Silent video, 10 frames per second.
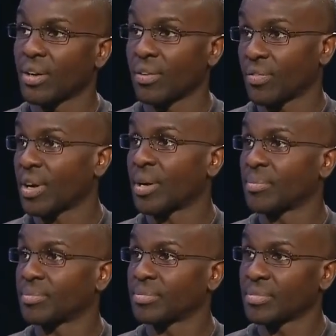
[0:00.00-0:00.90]
on a
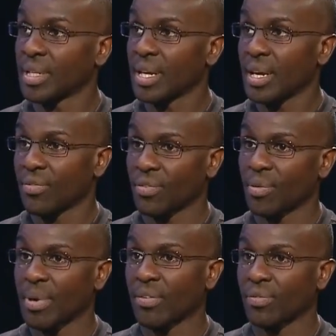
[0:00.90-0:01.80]
farm
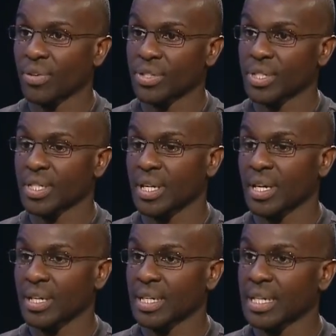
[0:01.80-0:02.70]
for my first
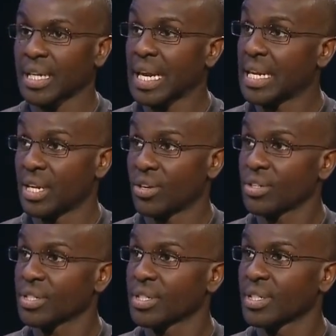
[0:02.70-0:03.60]
uh, eight
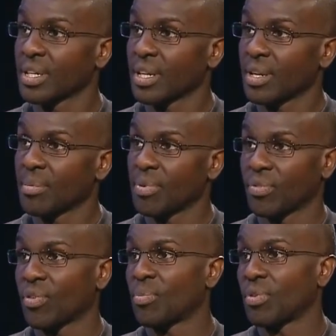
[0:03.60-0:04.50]
years
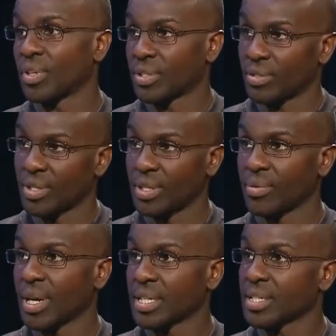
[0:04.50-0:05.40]
before moving to the
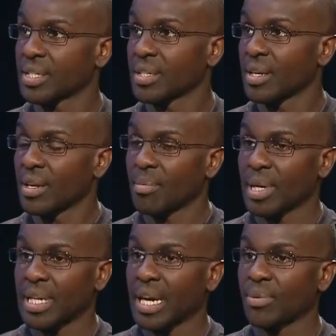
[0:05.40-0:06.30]
U.S.
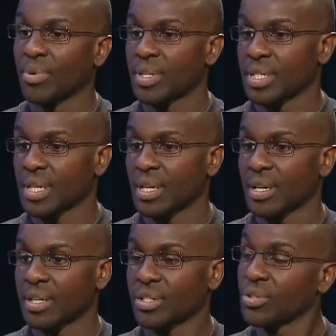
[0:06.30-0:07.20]
My dad was
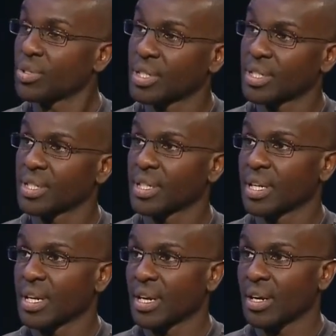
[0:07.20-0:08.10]
a student,
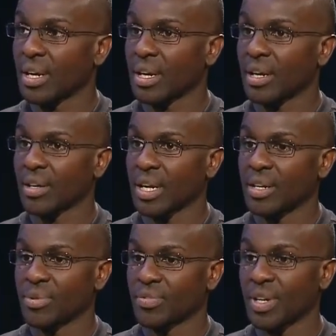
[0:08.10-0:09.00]
uh,
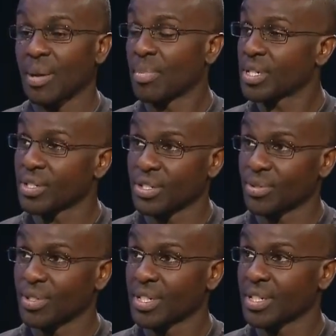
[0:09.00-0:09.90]
and he was a very ambitious
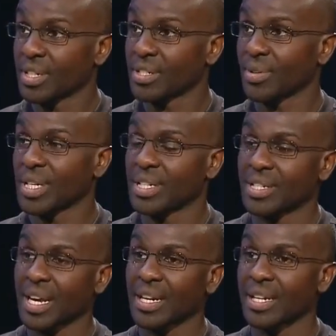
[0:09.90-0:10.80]
student, so he
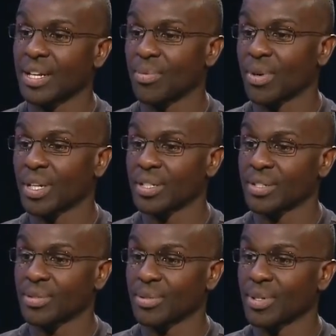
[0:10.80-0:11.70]
decided he wanted
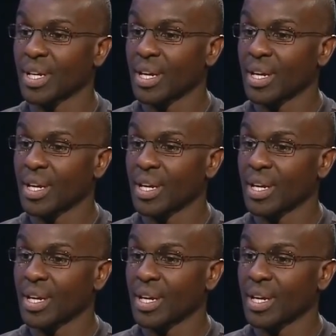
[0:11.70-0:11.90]
to